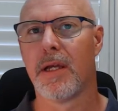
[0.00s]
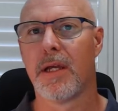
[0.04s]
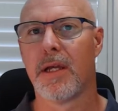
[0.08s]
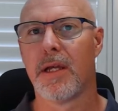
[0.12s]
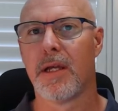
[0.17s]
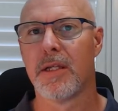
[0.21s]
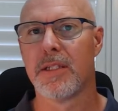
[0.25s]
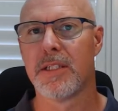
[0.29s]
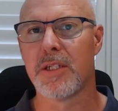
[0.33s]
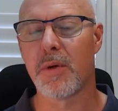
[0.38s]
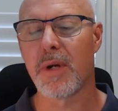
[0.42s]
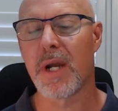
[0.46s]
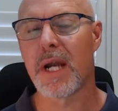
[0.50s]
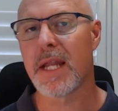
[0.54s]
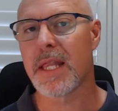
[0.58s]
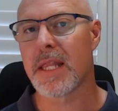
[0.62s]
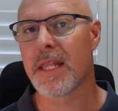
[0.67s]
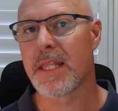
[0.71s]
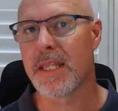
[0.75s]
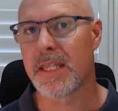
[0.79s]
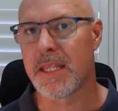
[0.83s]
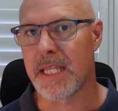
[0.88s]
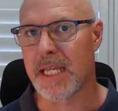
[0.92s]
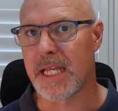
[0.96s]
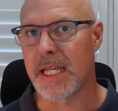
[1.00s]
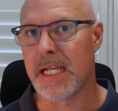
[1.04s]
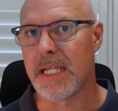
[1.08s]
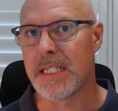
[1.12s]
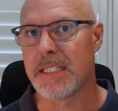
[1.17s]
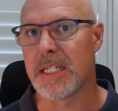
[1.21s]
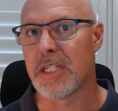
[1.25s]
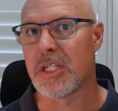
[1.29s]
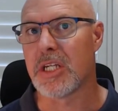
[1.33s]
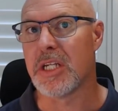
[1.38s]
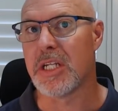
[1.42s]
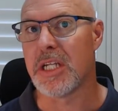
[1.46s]
So what are the things
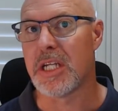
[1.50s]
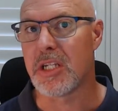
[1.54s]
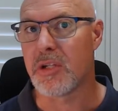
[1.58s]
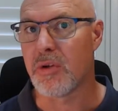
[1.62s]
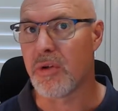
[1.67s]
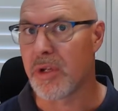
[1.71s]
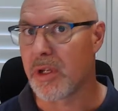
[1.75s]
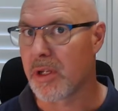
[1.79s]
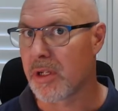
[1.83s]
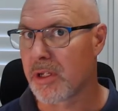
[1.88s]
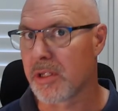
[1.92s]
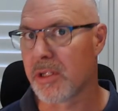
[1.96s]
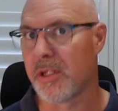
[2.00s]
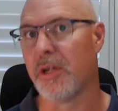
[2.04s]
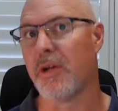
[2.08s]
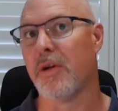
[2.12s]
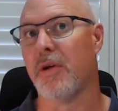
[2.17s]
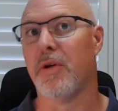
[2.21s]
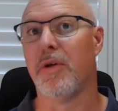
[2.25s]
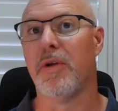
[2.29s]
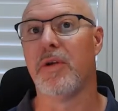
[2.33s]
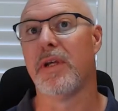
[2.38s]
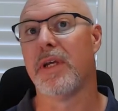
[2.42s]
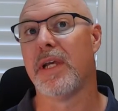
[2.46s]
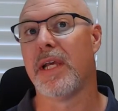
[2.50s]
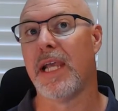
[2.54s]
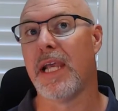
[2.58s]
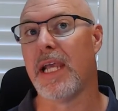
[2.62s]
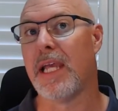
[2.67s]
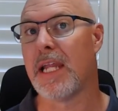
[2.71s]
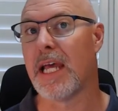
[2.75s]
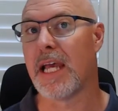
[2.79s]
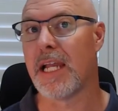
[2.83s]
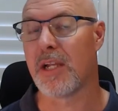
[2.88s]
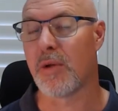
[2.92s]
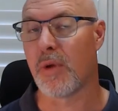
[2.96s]
that you need to include in
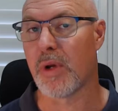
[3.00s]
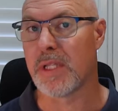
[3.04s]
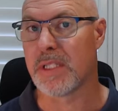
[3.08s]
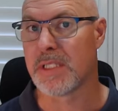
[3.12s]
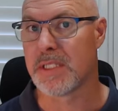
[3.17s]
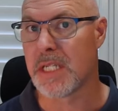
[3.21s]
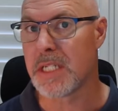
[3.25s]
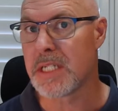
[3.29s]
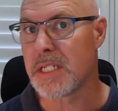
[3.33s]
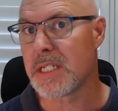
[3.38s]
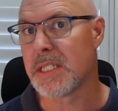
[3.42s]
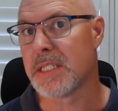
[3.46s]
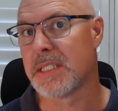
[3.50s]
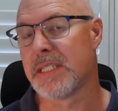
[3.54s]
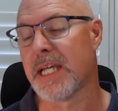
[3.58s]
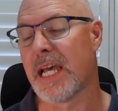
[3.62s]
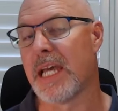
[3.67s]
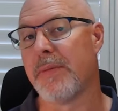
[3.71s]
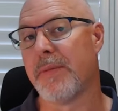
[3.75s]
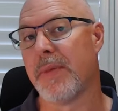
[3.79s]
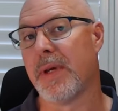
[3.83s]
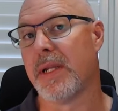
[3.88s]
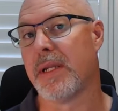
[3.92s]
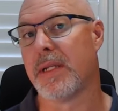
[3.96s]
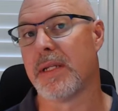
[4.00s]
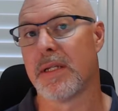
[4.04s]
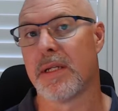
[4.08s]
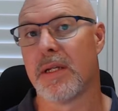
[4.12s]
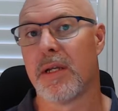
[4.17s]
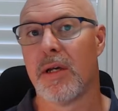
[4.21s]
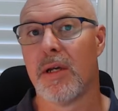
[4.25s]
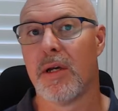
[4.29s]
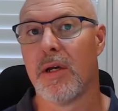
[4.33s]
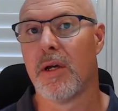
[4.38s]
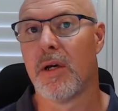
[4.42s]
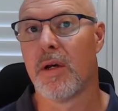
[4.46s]
a transition statement
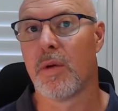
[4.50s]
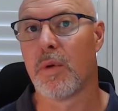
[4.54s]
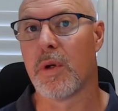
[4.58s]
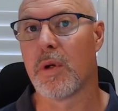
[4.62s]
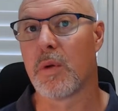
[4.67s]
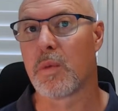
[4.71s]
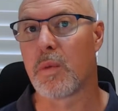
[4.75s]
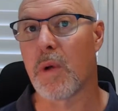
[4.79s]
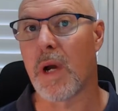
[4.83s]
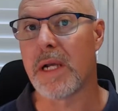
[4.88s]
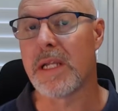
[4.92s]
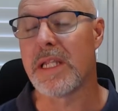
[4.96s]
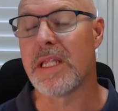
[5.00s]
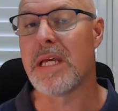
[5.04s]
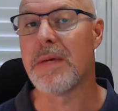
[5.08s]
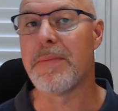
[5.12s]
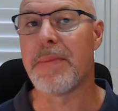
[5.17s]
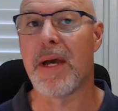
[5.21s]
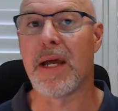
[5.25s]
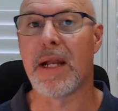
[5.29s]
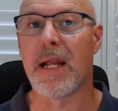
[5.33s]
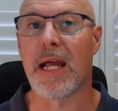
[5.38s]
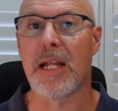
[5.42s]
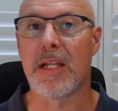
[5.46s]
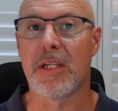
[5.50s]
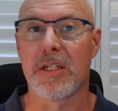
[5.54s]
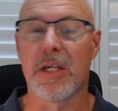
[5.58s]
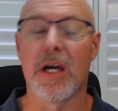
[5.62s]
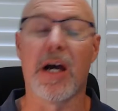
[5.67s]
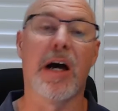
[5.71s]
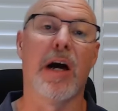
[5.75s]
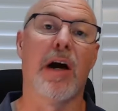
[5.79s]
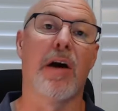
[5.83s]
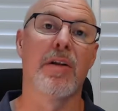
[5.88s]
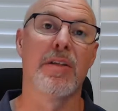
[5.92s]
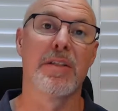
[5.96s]
when writing about a
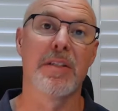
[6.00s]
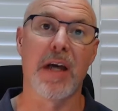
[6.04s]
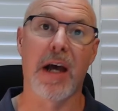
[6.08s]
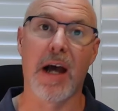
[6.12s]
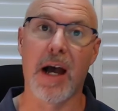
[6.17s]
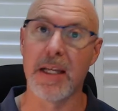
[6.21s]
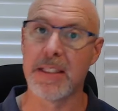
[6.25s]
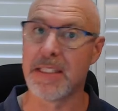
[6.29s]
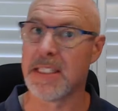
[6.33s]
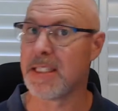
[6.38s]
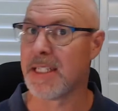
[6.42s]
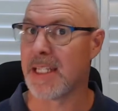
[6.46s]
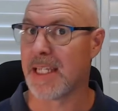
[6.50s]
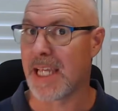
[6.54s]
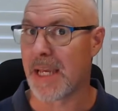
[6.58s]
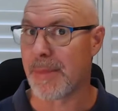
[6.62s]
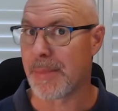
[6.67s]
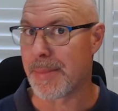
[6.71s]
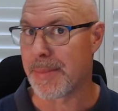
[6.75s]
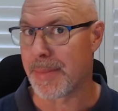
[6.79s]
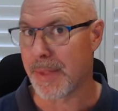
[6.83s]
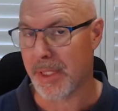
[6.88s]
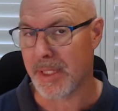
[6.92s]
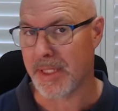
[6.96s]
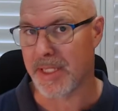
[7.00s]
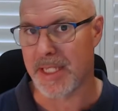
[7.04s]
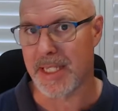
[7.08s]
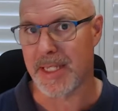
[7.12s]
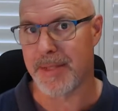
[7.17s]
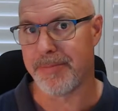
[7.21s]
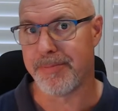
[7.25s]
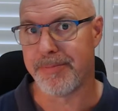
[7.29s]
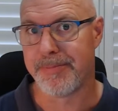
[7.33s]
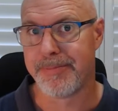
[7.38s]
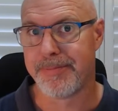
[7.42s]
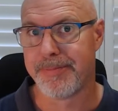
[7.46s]
child's ICT capability?
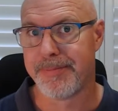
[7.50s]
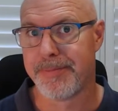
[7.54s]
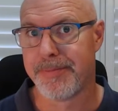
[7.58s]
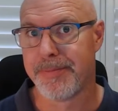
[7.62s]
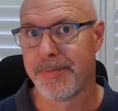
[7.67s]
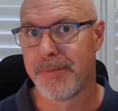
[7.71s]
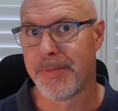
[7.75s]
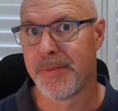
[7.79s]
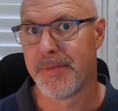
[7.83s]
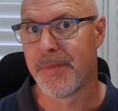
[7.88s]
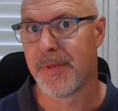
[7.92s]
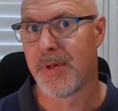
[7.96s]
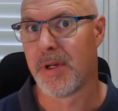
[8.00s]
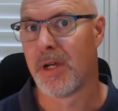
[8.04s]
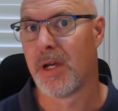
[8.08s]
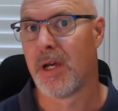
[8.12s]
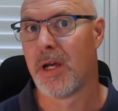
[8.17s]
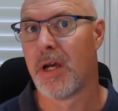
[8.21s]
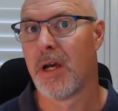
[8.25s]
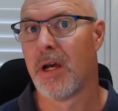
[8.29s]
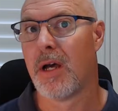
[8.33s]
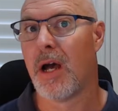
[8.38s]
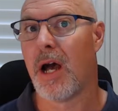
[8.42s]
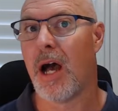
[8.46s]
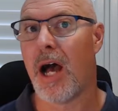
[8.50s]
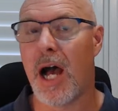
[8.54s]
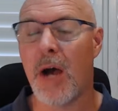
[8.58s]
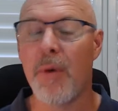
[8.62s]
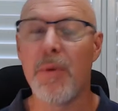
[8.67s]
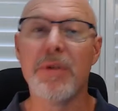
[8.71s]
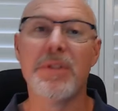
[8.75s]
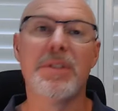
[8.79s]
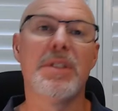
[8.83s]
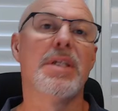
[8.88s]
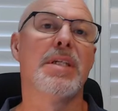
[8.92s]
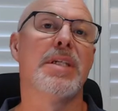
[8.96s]
I
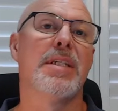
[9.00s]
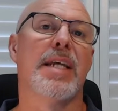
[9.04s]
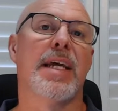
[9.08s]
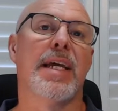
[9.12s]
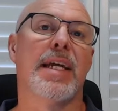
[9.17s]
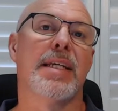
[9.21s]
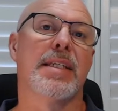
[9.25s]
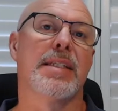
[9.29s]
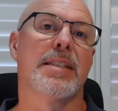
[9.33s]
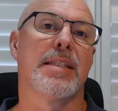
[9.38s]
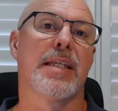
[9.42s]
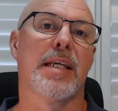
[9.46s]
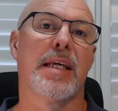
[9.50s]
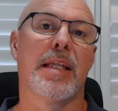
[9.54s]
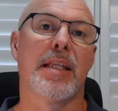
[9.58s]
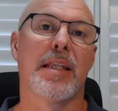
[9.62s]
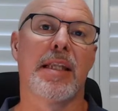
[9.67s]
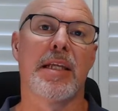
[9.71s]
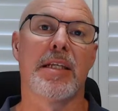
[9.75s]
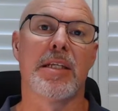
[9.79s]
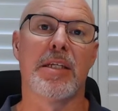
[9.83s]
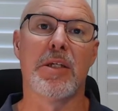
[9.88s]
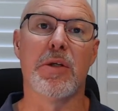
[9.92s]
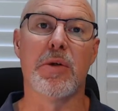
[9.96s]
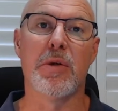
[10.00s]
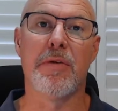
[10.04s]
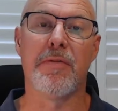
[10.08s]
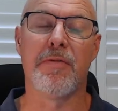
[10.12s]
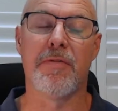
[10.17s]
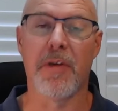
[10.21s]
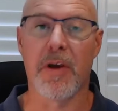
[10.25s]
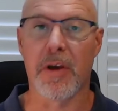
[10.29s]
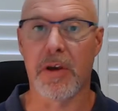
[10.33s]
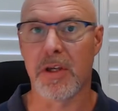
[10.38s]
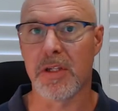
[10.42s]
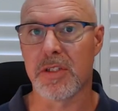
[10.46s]
would suggest that you
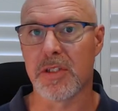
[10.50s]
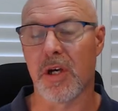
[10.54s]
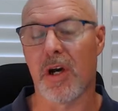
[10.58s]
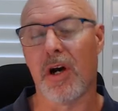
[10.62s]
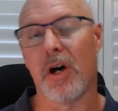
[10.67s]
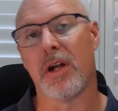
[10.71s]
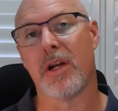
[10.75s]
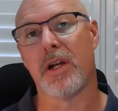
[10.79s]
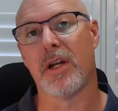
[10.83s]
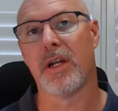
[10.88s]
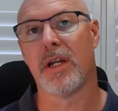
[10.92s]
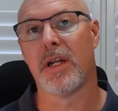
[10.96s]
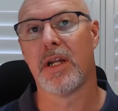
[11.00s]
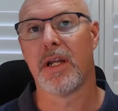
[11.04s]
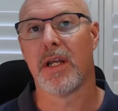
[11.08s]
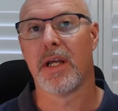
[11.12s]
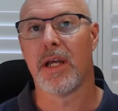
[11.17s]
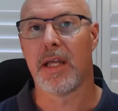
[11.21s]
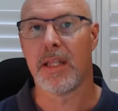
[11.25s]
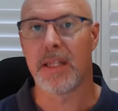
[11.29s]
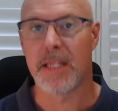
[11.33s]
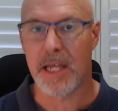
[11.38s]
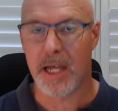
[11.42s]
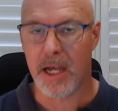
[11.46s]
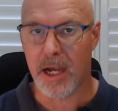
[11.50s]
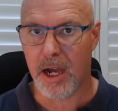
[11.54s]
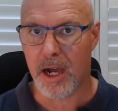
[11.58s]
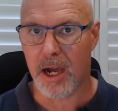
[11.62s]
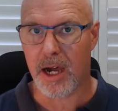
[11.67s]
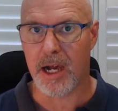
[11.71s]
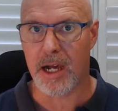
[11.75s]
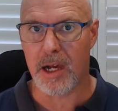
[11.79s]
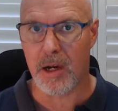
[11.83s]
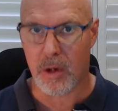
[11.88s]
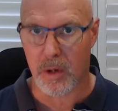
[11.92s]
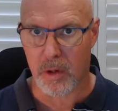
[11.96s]
focus on their
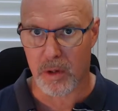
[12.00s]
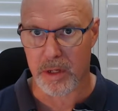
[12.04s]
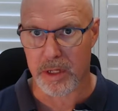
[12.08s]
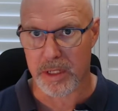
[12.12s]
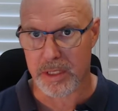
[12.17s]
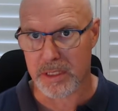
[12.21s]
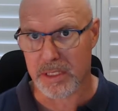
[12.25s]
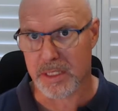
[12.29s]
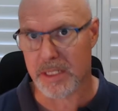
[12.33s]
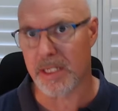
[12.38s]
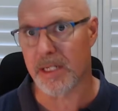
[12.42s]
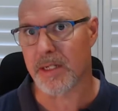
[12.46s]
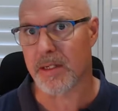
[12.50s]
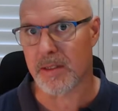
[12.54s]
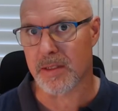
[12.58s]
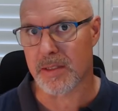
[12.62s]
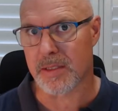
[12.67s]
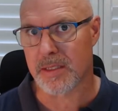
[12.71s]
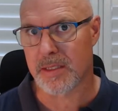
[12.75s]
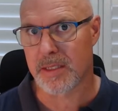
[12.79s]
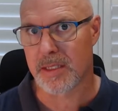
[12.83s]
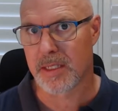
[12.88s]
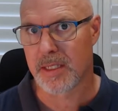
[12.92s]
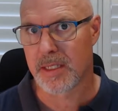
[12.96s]
higher order skills,